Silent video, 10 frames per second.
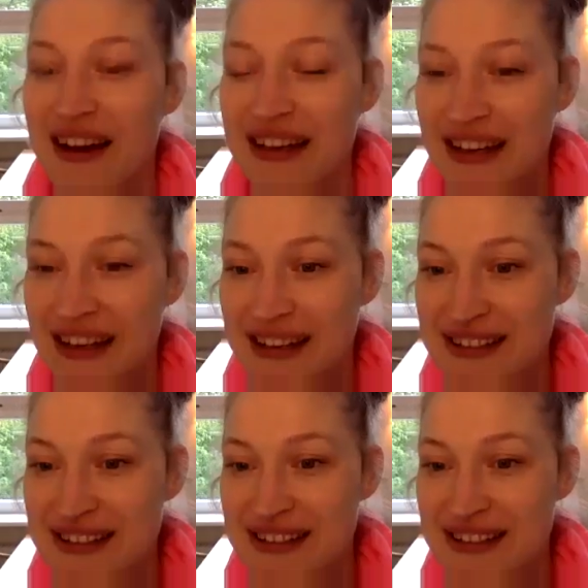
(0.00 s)

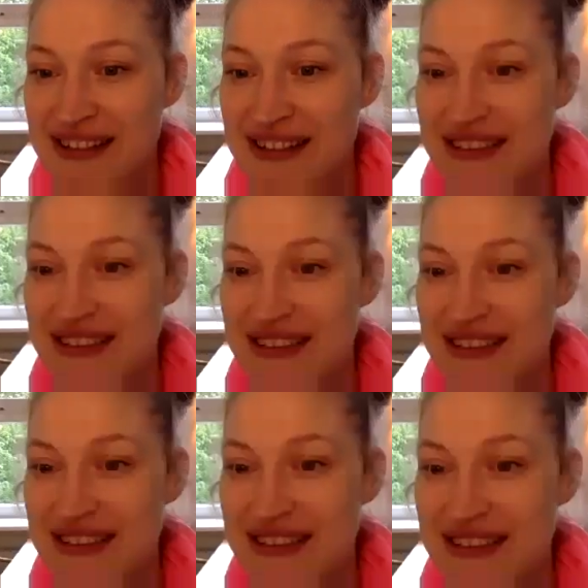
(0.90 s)
Yes.
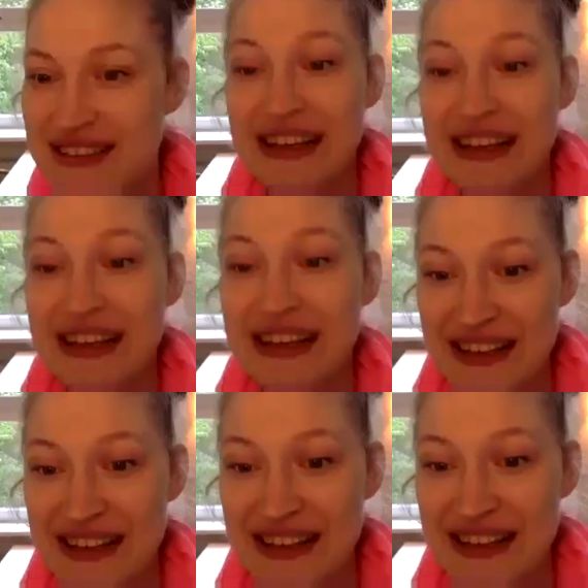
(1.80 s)

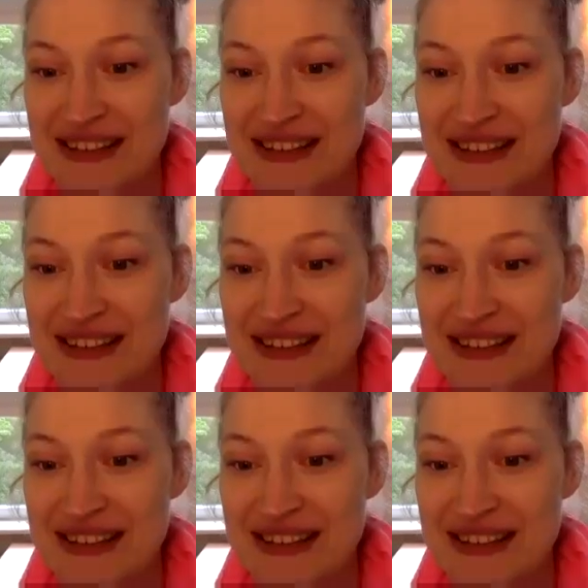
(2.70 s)
Yes, I'm
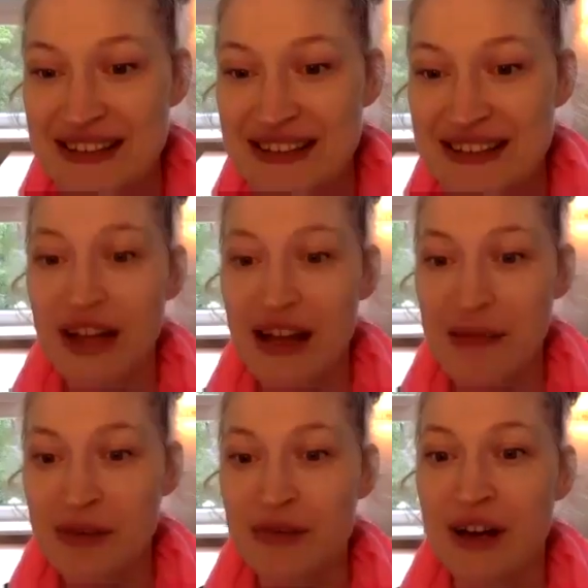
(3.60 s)
very, very happy
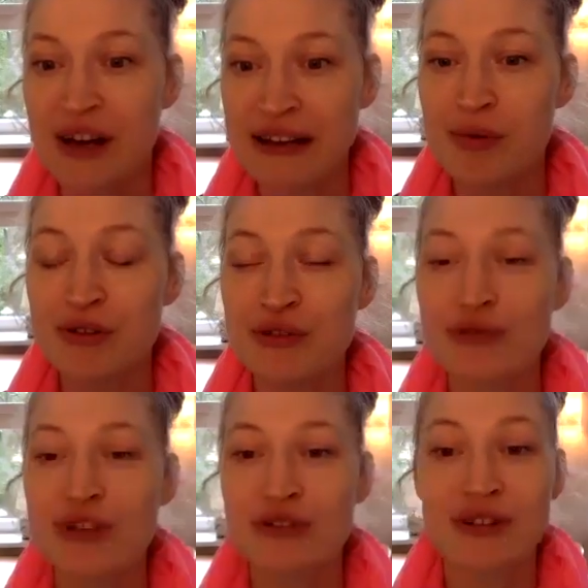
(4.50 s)
for any
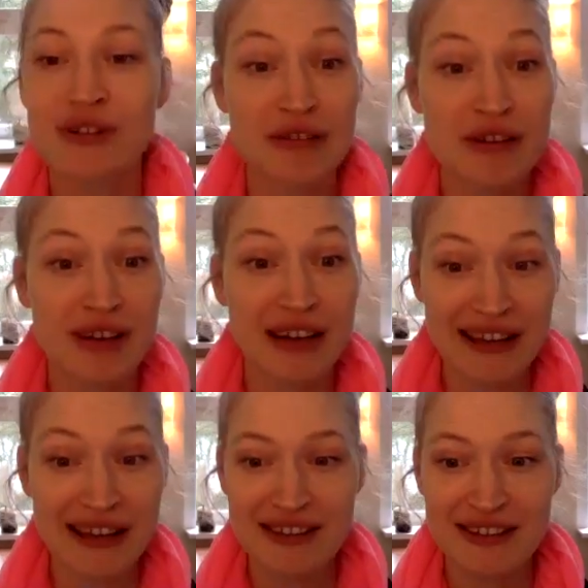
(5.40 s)
opportunity to
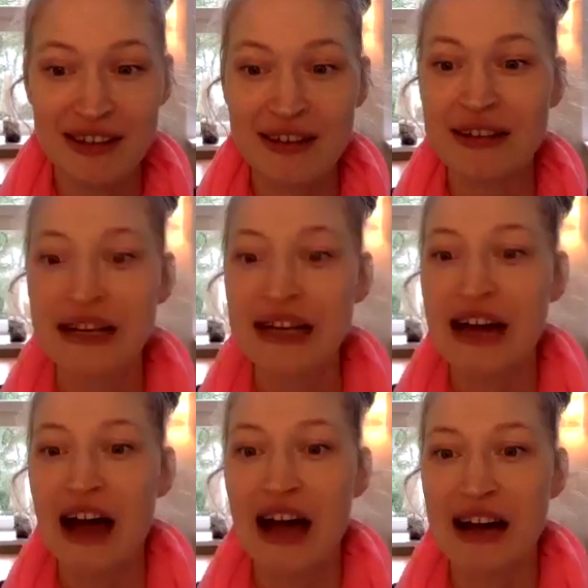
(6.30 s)
clarify later.
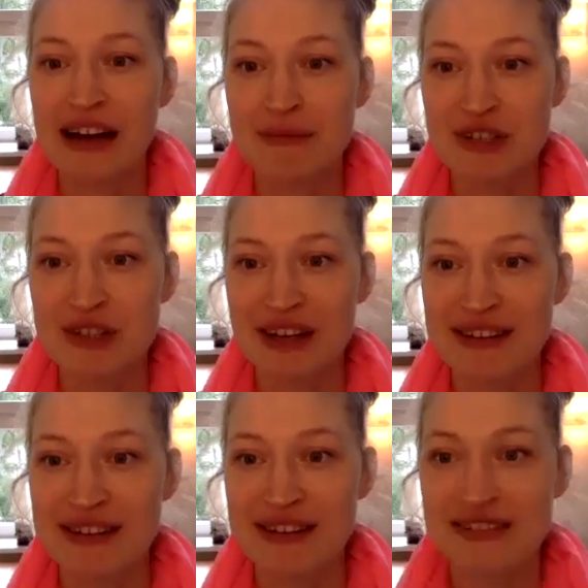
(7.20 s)

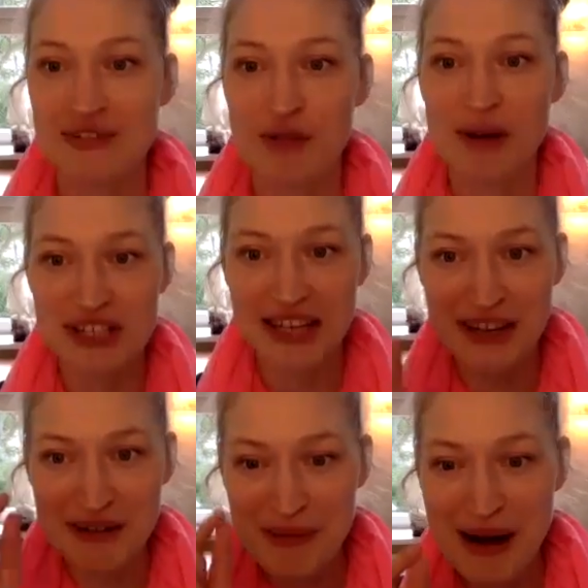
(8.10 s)
I'm just so
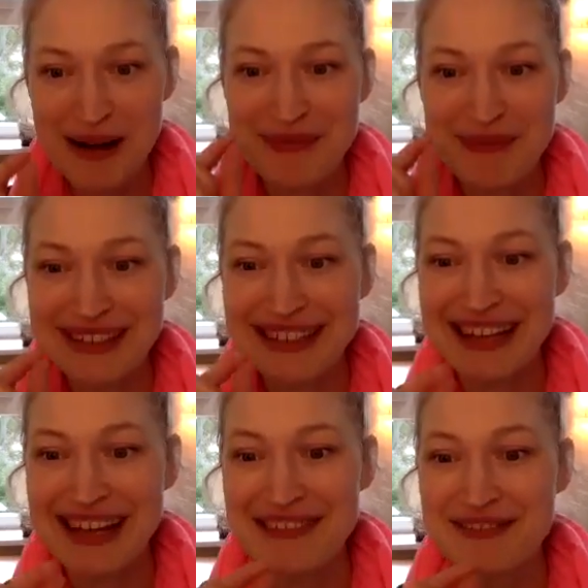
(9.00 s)
much like 1
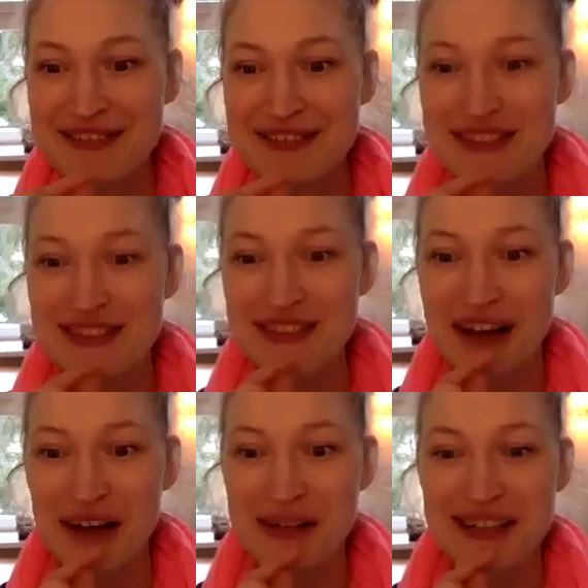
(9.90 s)
minute left,
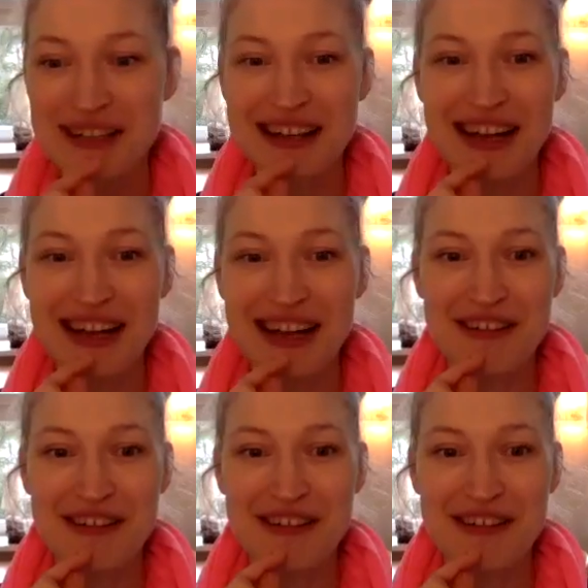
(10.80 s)
so I would
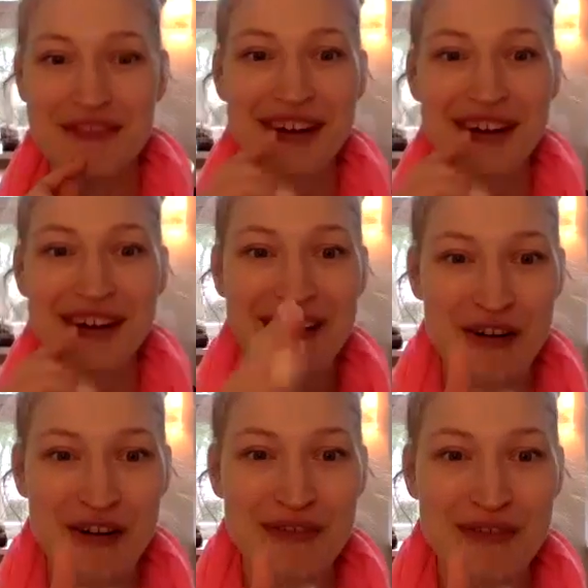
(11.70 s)
love to hand
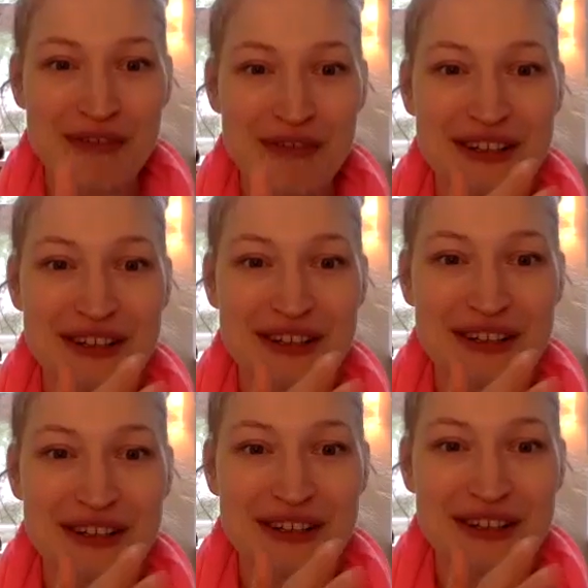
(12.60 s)
over to the two
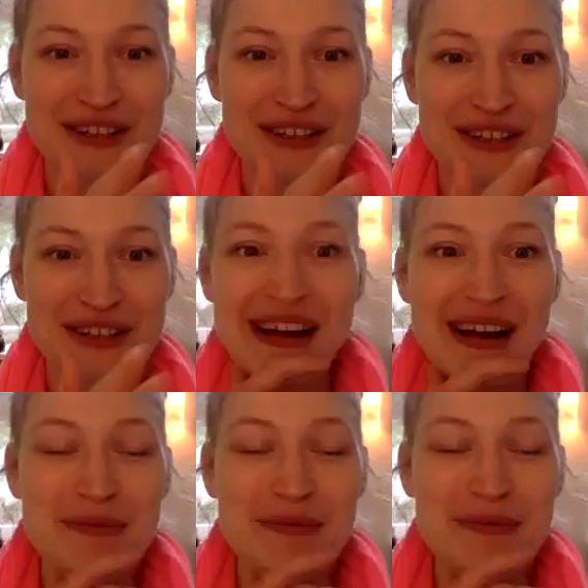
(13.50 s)

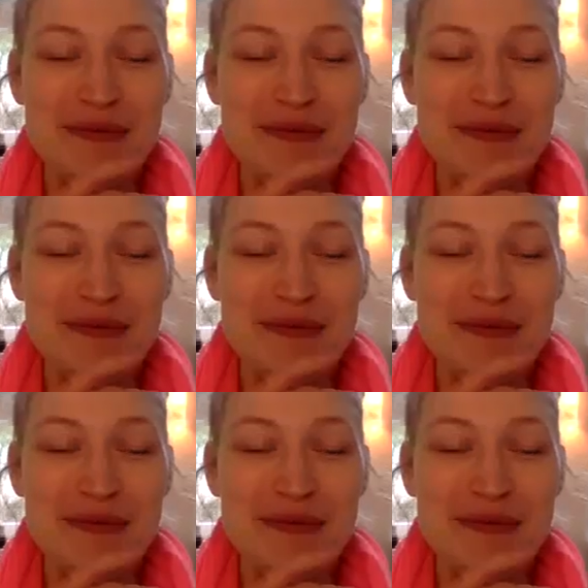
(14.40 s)
people.